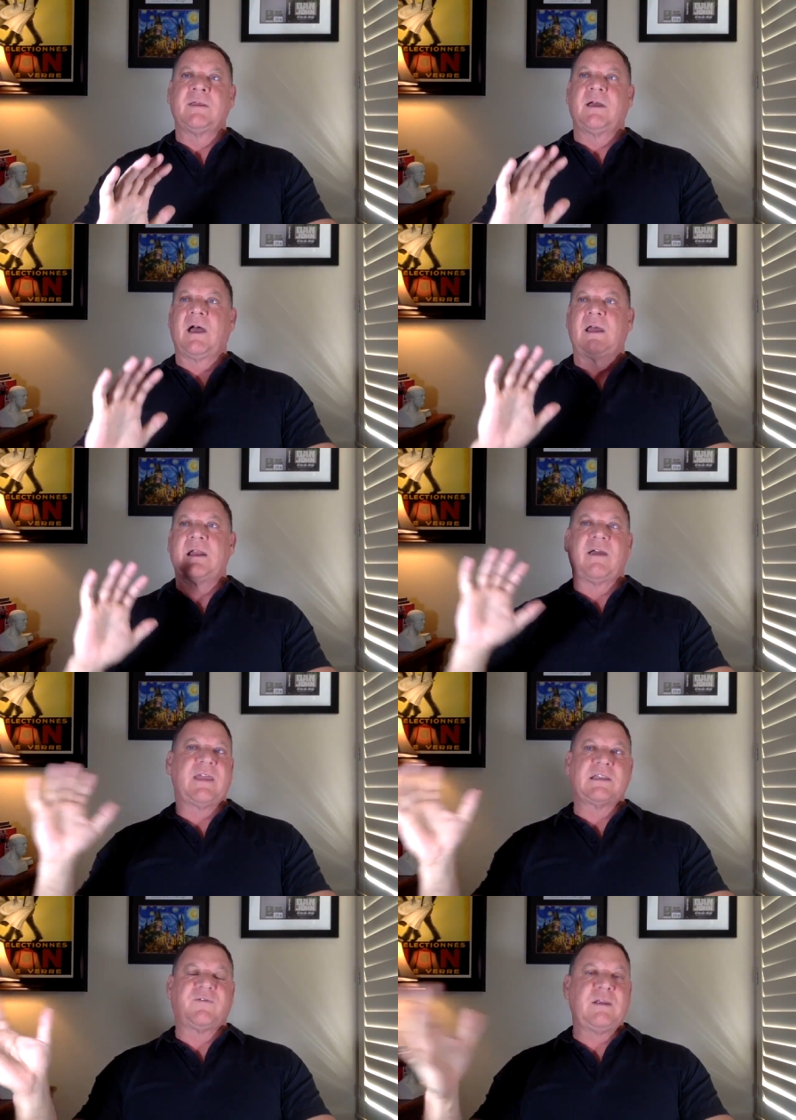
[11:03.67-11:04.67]
Uh,
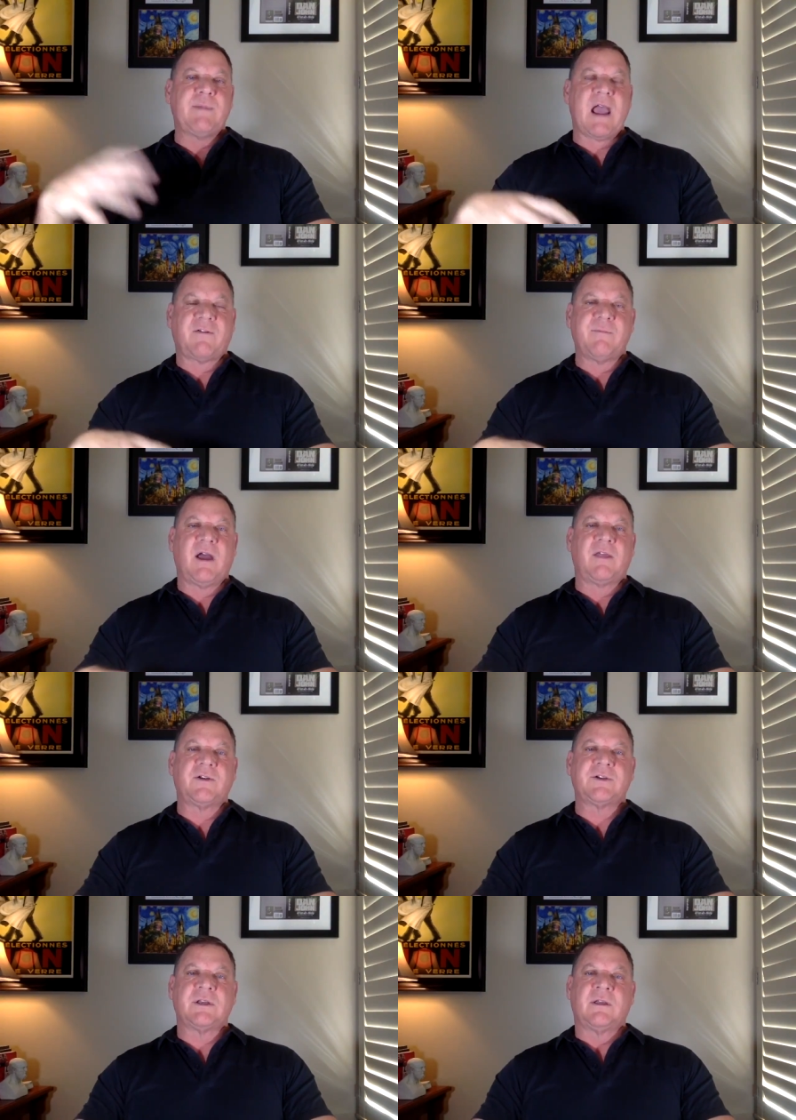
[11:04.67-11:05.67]
that's feedback from
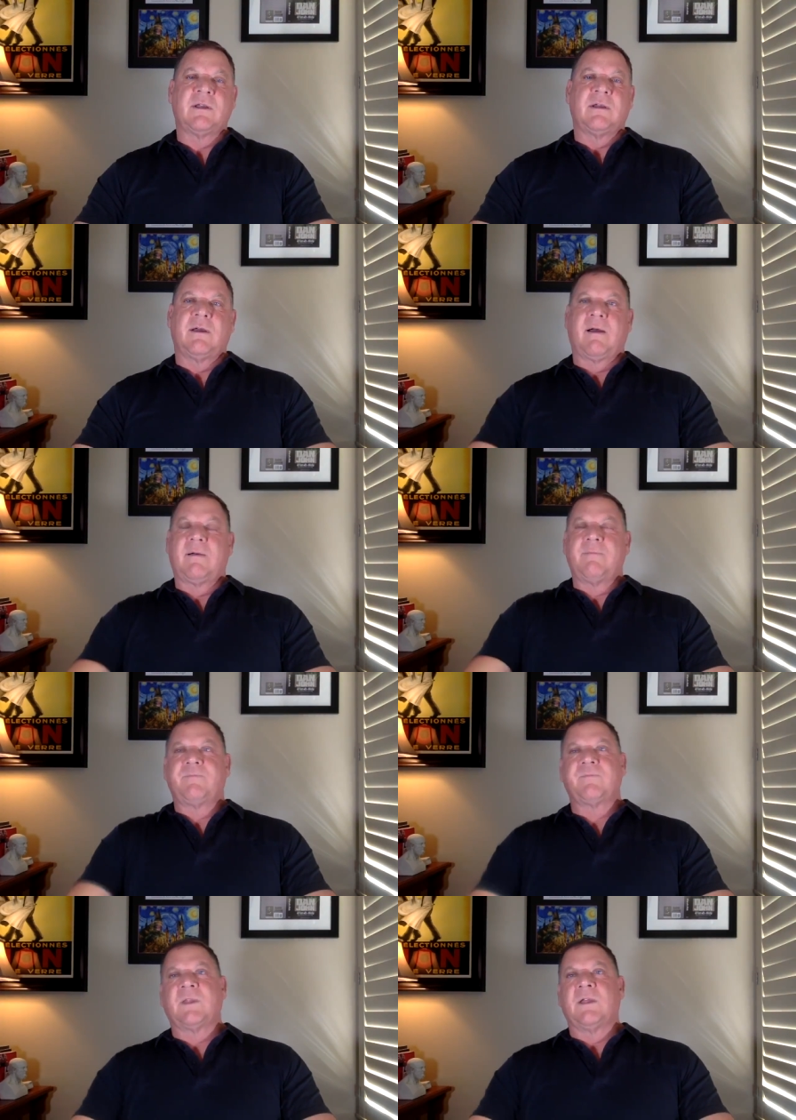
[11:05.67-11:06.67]
others. Um,
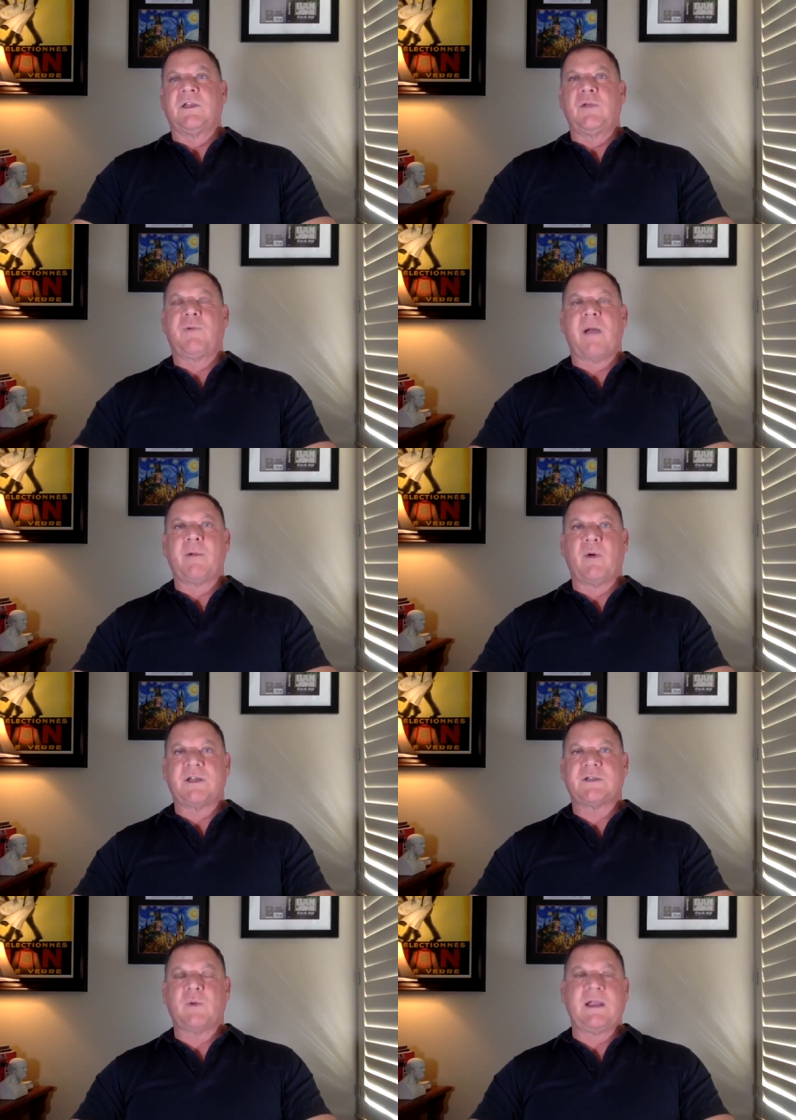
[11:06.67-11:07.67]
you probably want
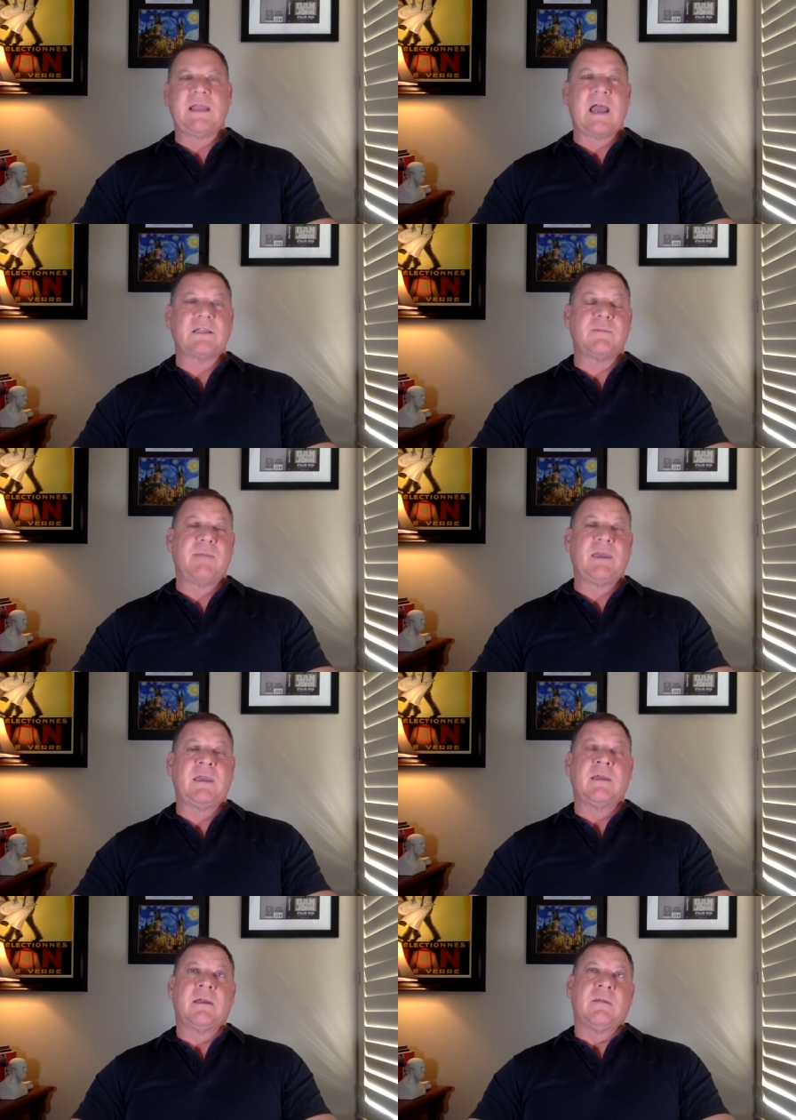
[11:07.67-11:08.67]
to swing that to maybe,
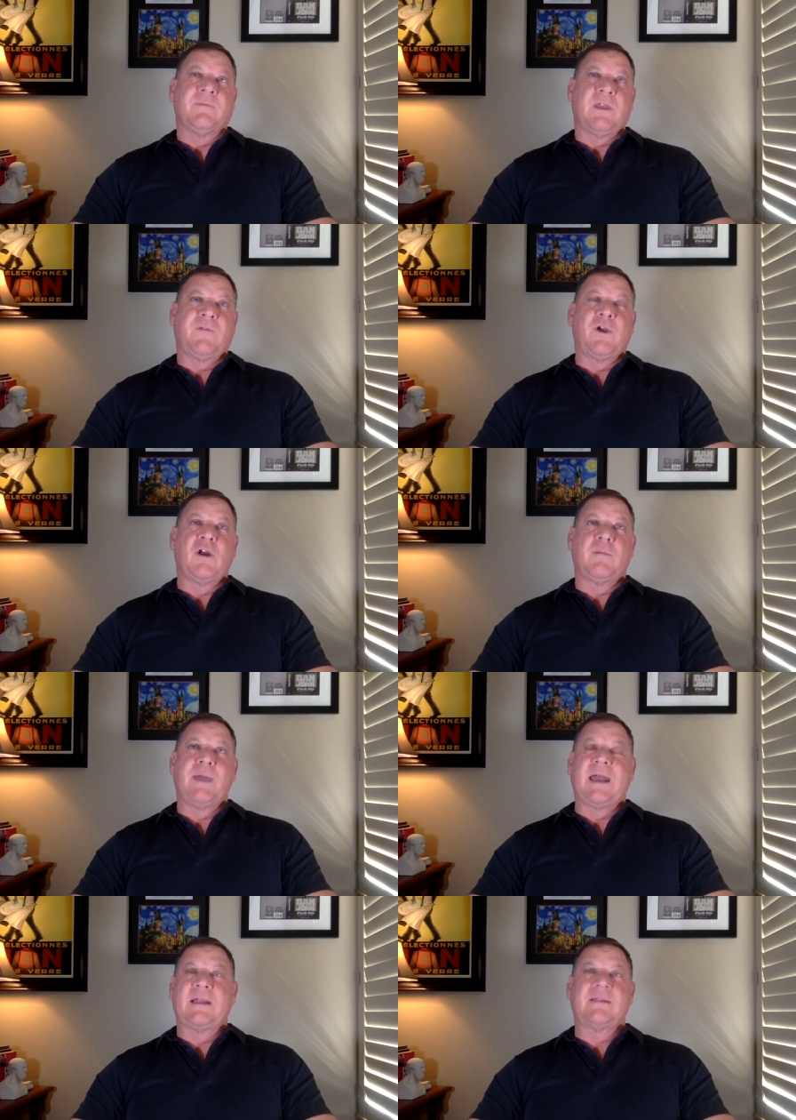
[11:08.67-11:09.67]
if you go to
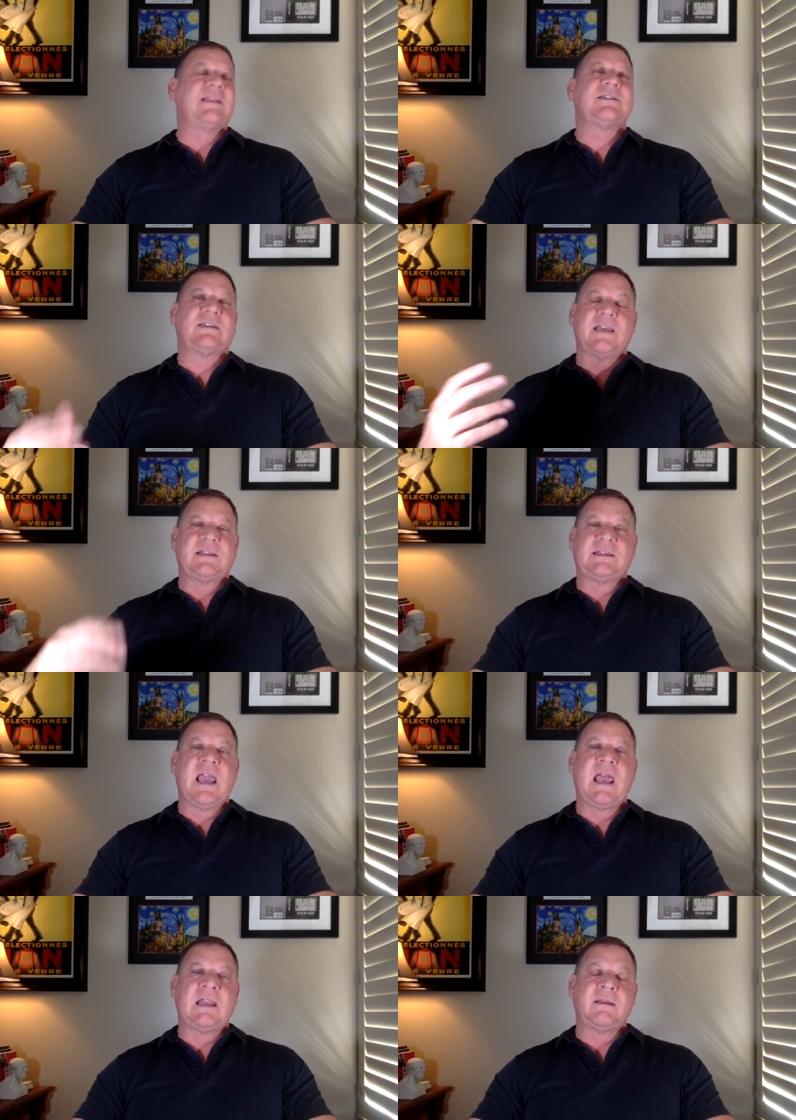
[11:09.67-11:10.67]
bed at, let's just say
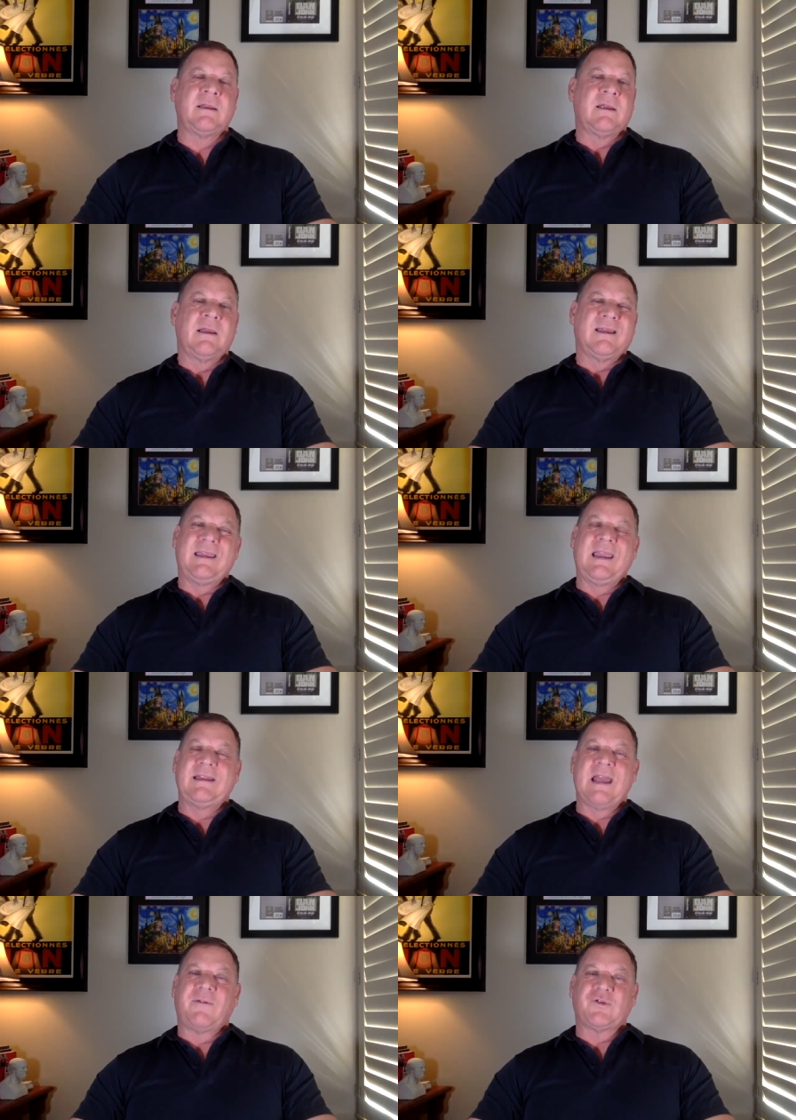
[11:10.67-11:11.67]
10,
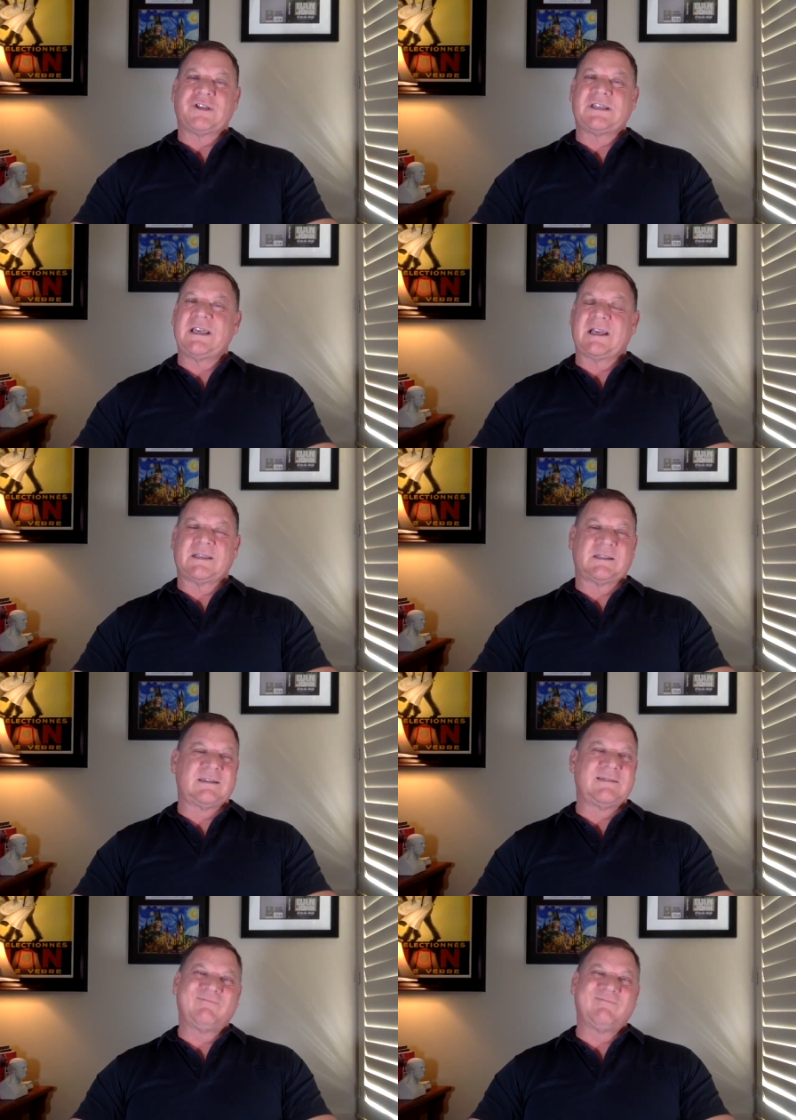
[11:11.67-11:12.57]
eating after 6,